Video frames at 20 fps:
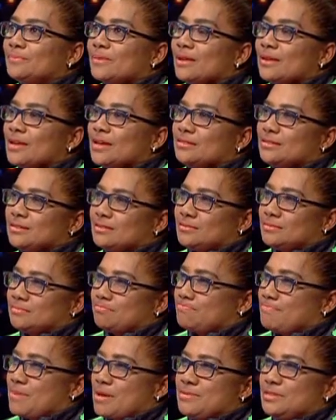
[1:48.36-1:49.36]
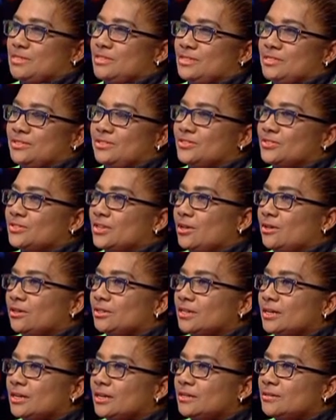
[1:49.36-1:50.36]
it's maybe 6 years old
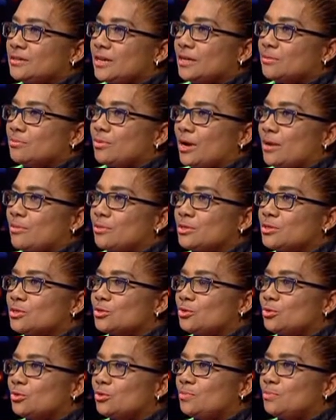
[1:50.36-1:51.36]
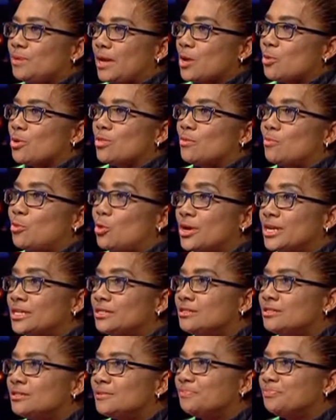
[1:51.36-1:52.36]
at primary school, playing with the
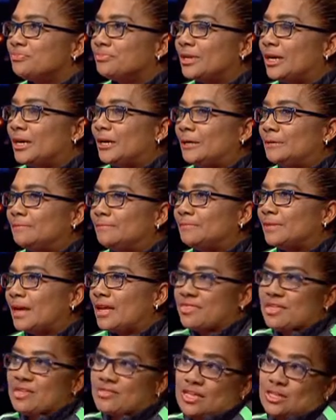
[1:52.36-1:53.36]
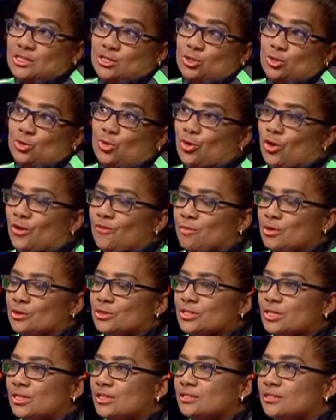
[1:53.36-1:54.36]
boys. I think that's the story of most
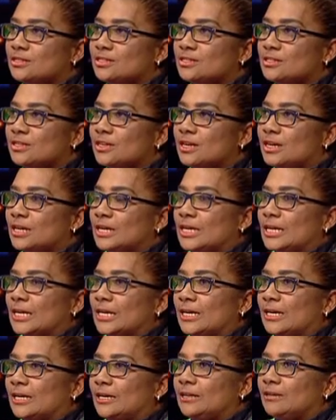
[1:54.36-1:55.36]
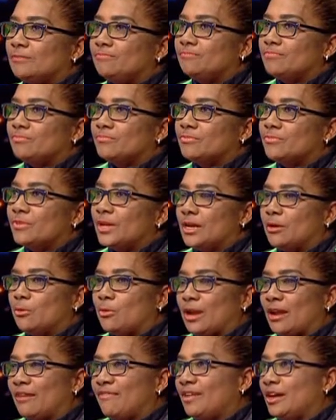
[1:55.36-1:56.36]
girls. Then
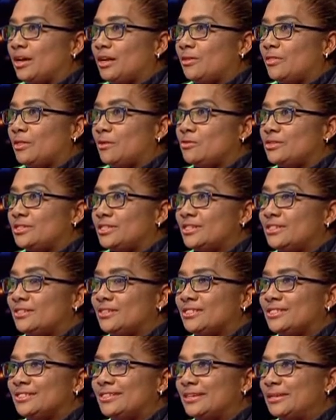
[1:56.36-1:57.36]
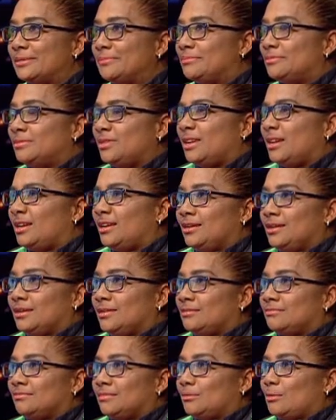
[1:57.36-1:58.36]
when I found out there was a girls' team,
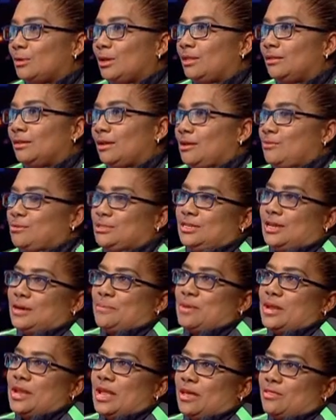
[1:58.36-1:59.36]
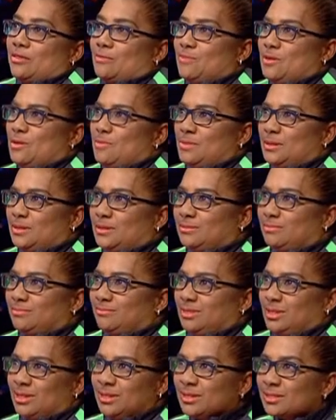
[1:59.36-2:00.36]
well, I was like many other people,
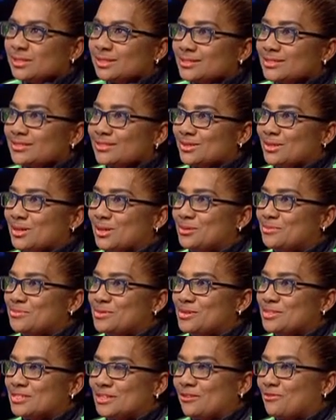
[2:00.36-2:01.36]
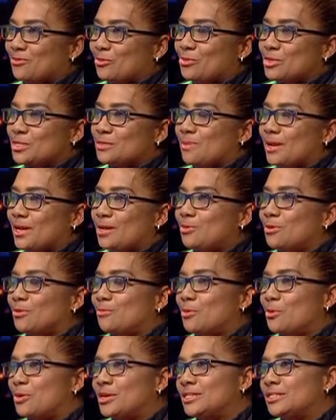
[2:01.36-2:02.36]
girls, you know, because I've always played with
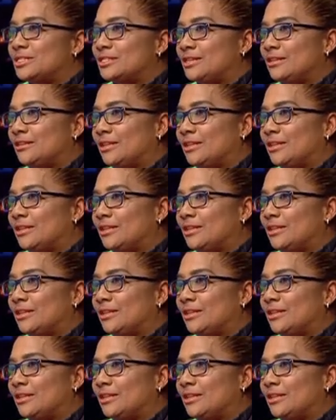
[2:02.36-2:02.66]
boys. And